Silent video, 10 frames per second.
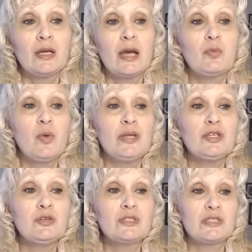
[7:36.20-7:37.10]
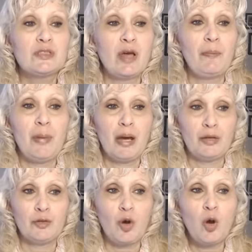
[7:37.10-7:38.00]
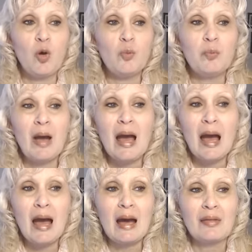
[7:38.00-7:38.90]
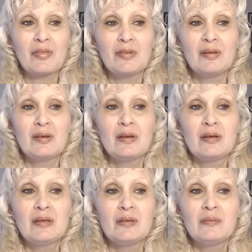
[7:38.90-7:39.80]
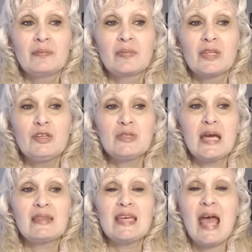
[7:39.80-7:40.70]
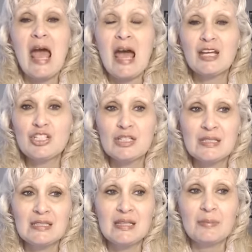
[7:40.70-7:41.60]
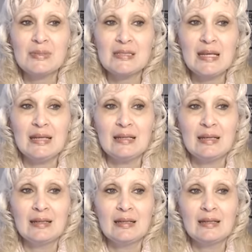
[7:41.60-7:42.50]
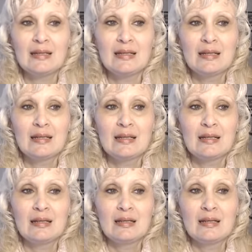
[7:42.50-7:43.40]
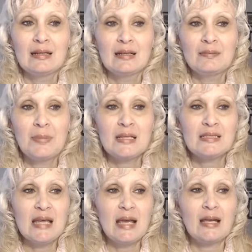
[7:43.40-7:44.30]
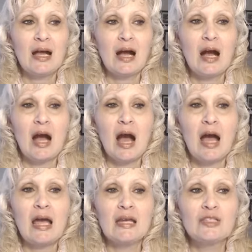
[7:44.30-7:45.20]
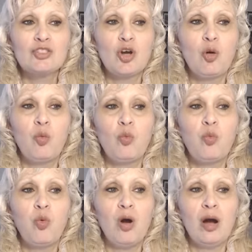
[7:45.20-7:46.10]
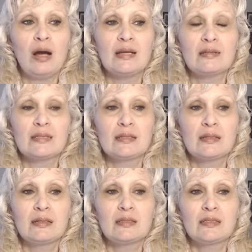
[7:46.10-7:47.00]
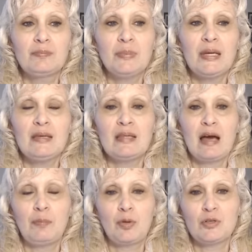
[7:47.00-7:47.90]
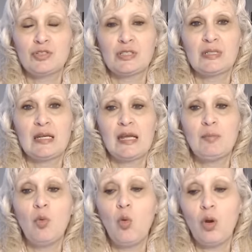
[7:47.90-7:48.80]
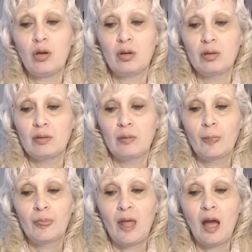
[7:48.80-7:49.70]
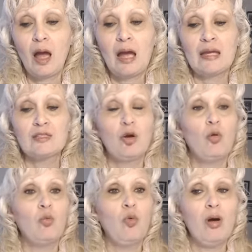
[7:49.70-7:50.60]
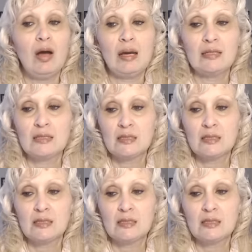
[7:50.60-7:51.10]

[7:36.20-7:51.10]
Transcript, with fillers: And when you step out of your own path, you take the action steps needed by saying, I don't want to be that person anymore. I don't want